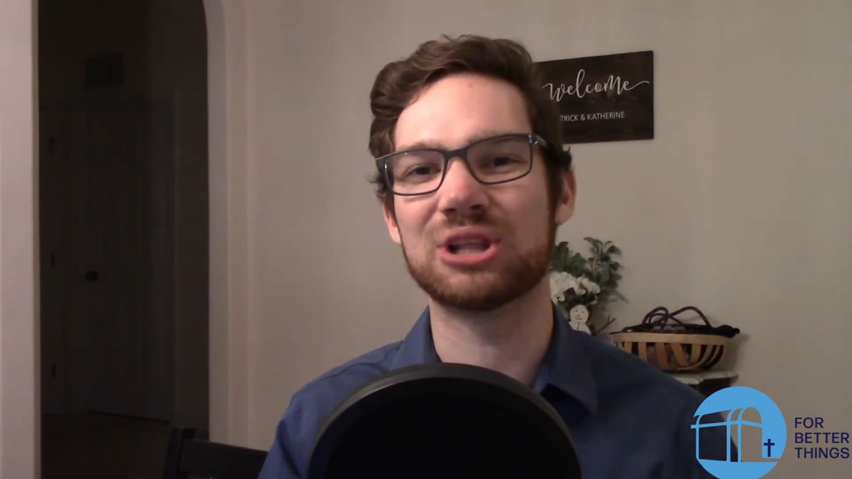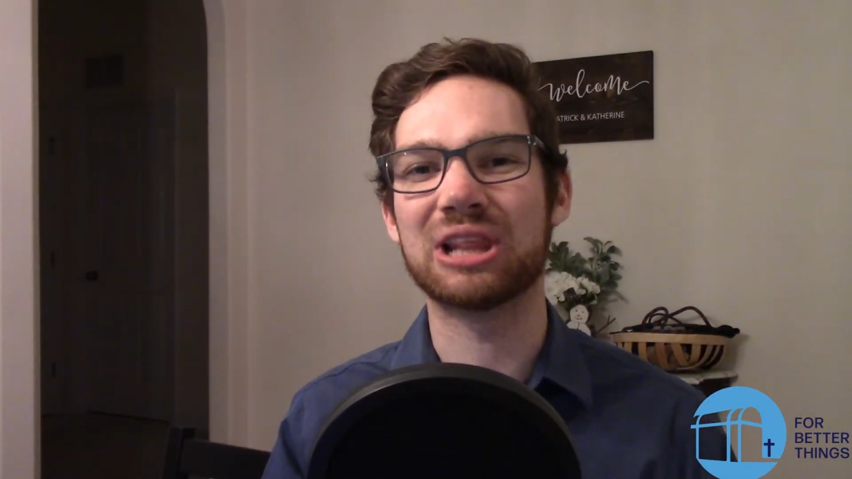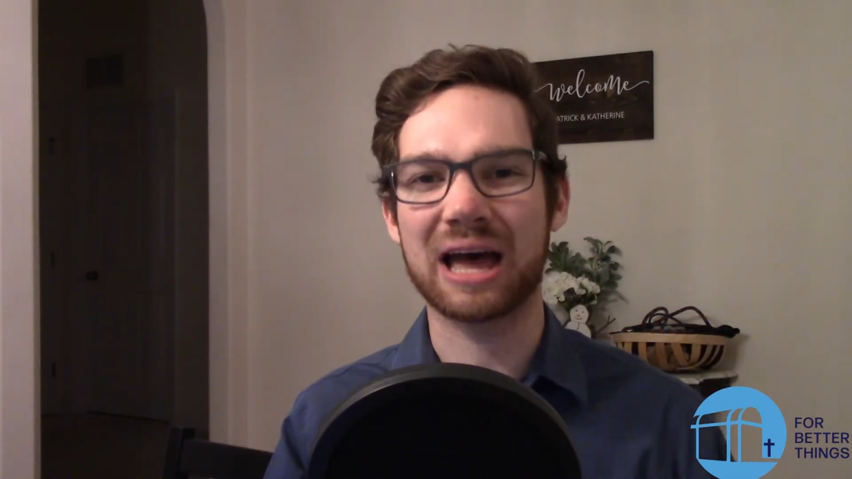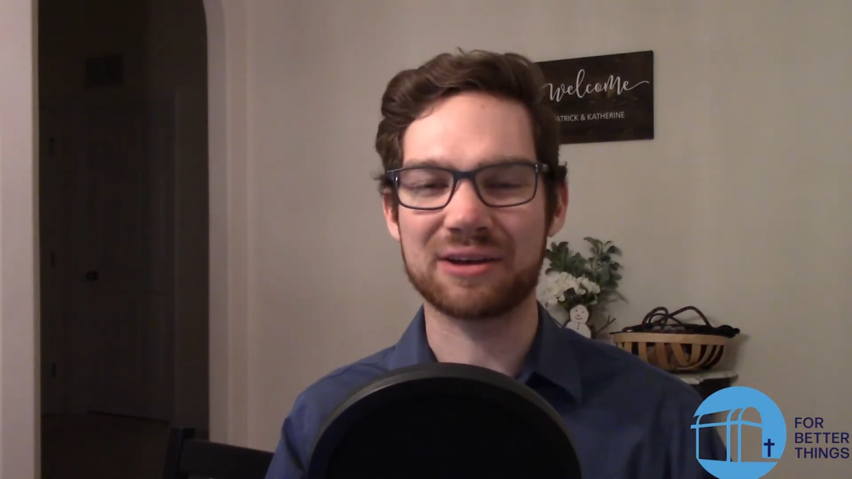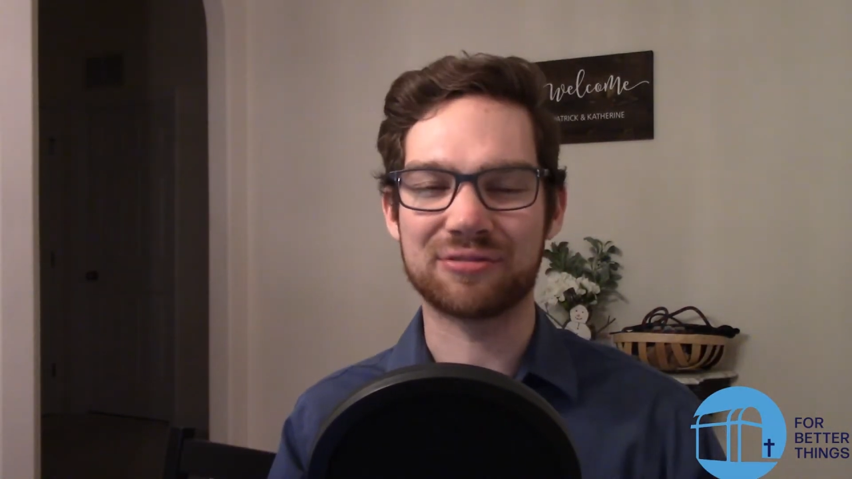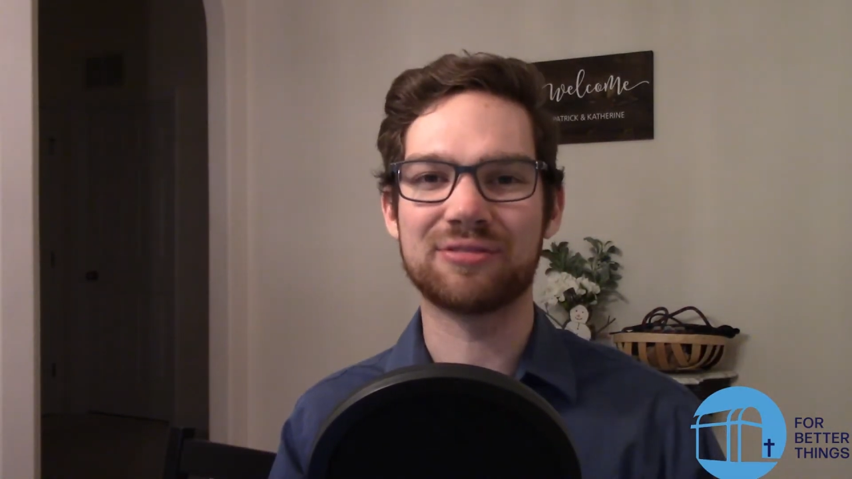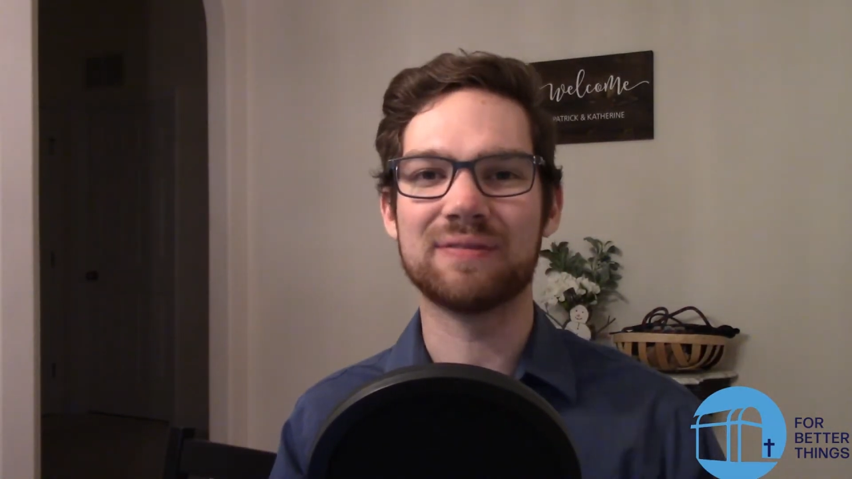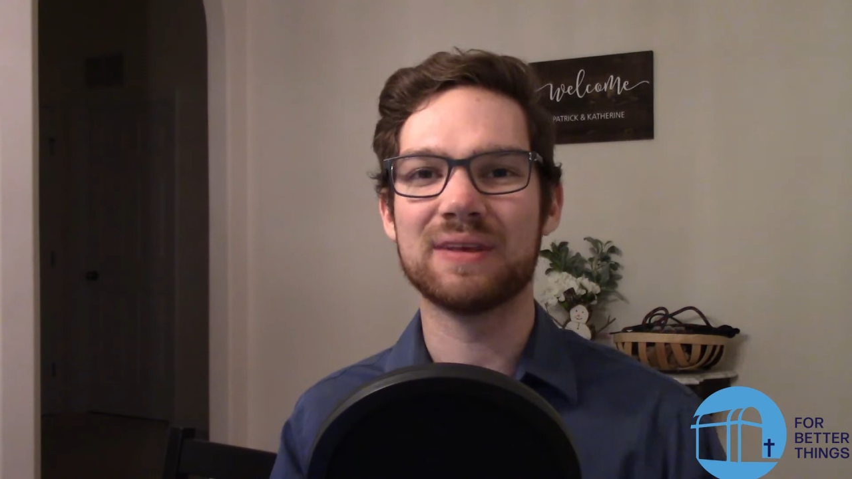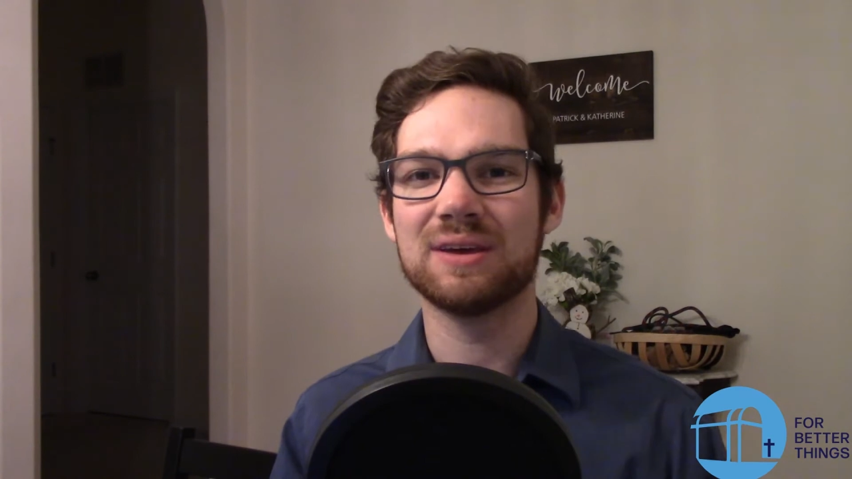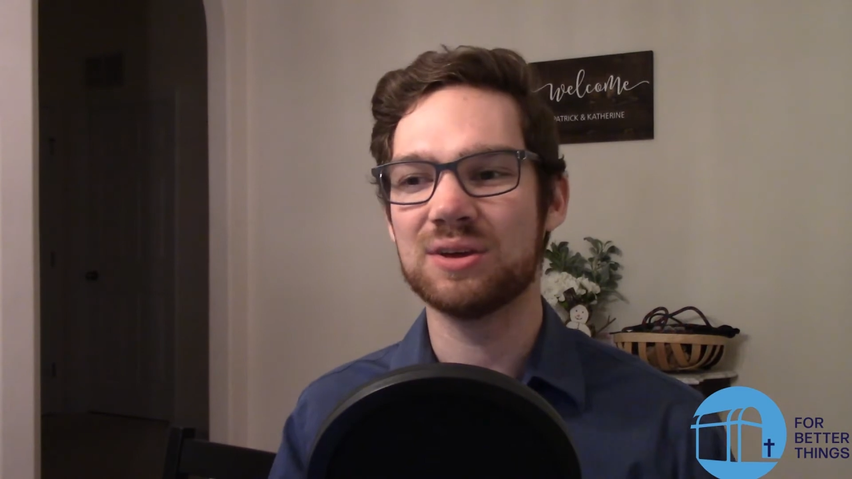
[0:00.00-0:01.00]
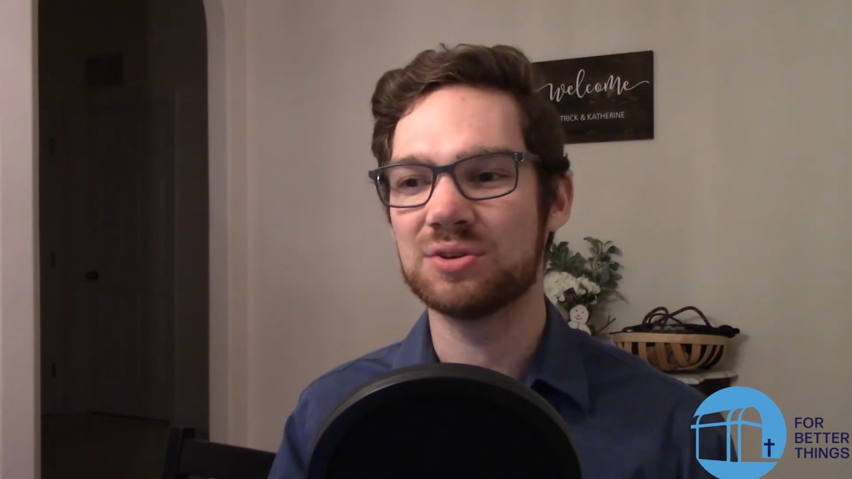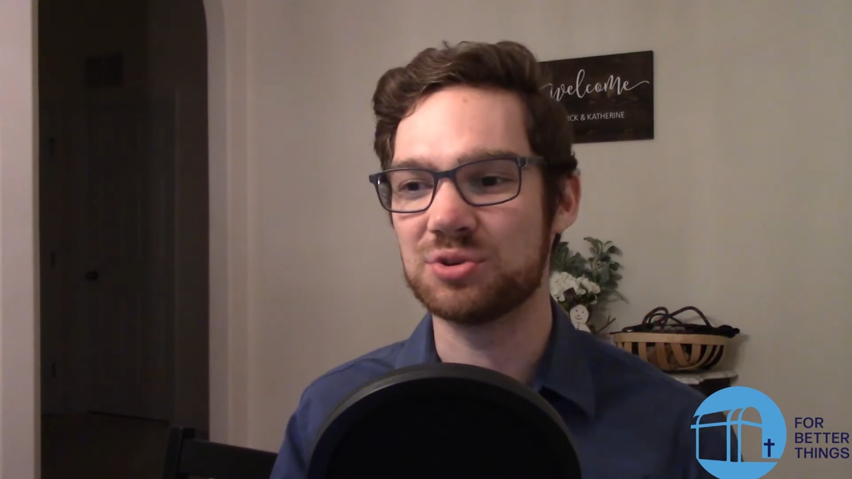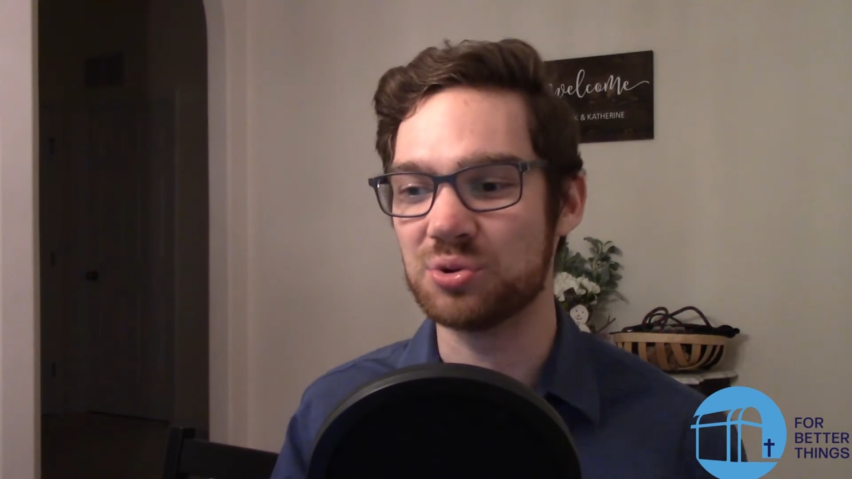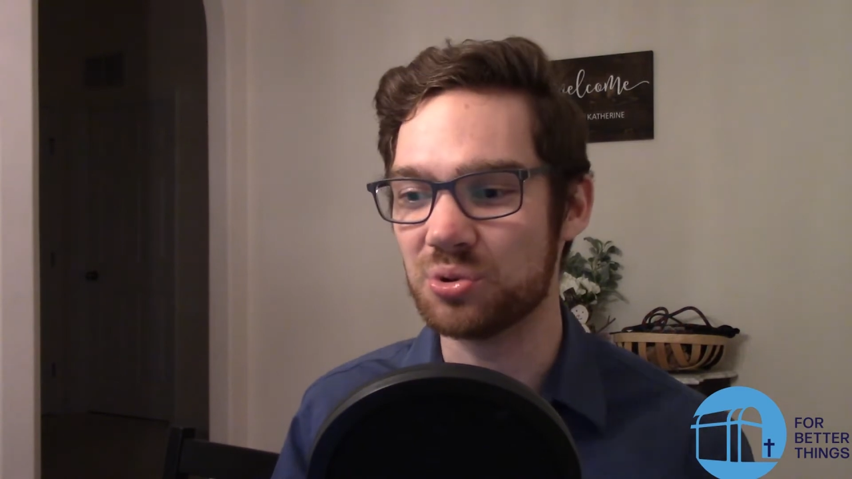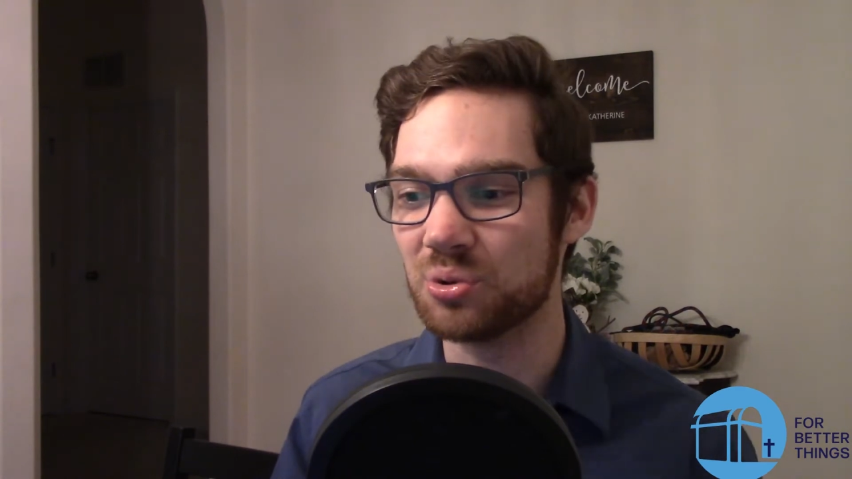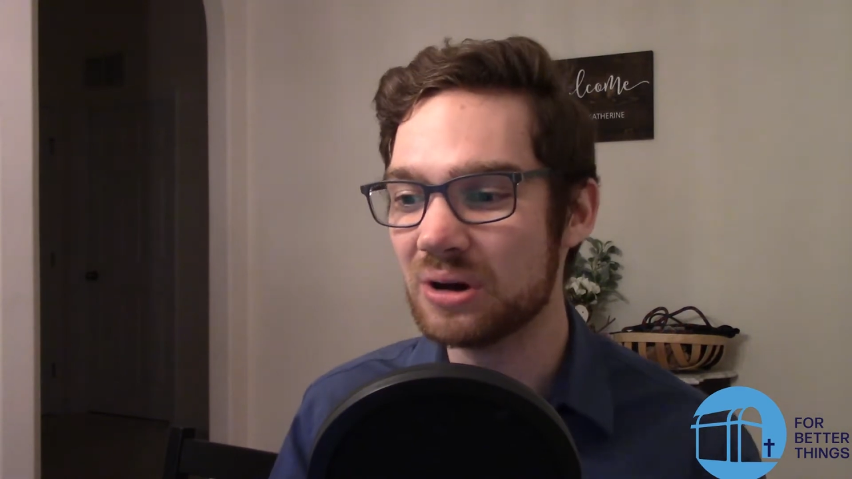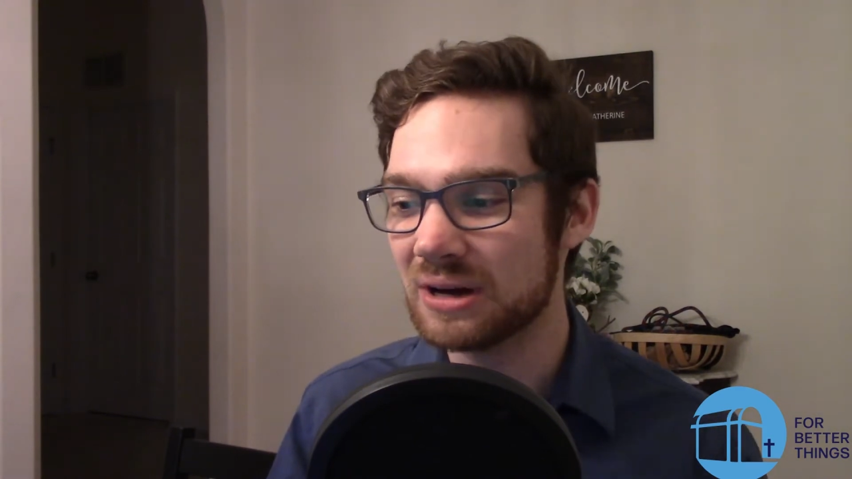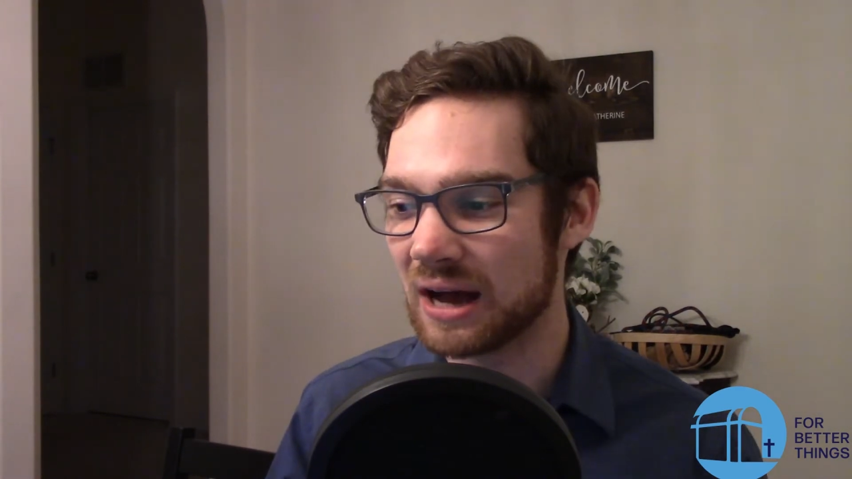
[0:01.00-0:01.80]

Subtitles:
life to